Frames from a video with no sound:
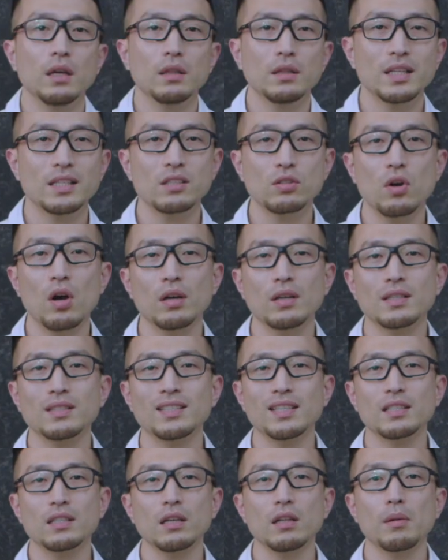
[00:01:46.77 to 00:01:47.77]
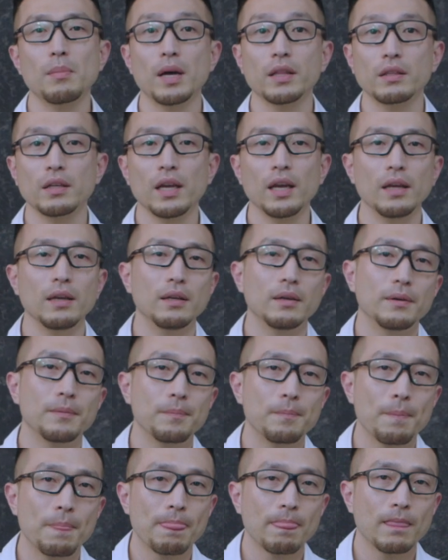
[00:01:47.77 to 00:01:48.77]
Let's talk in detail about the head.
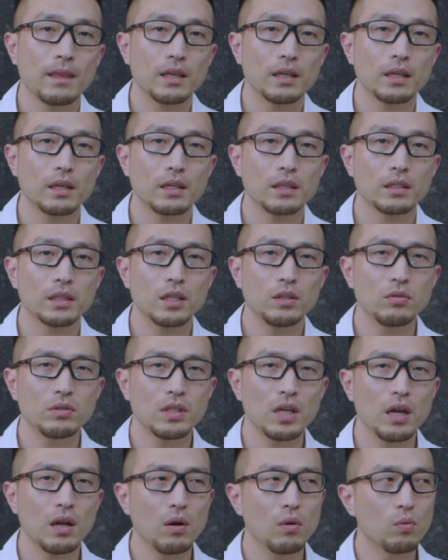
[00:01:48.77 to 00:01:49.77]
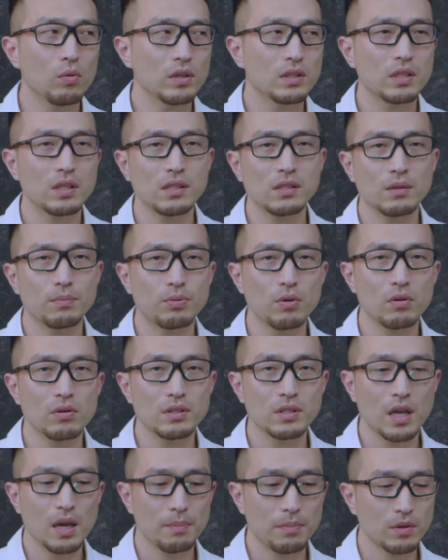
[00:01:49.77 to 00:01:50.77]
Can you tell which is the
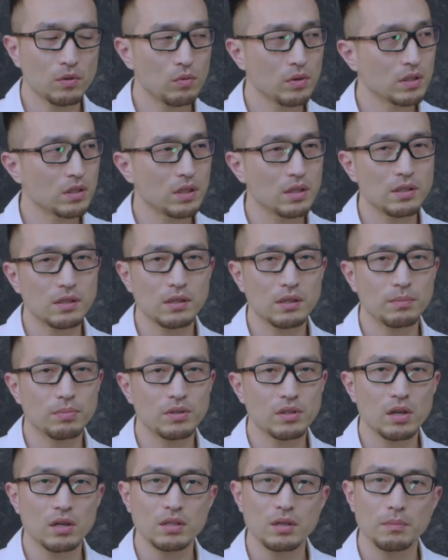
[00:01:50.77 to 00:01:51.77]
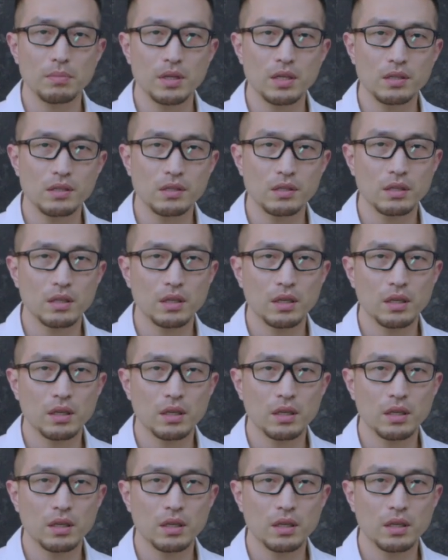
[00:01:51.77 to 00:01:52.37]
prototype and which is the production piece?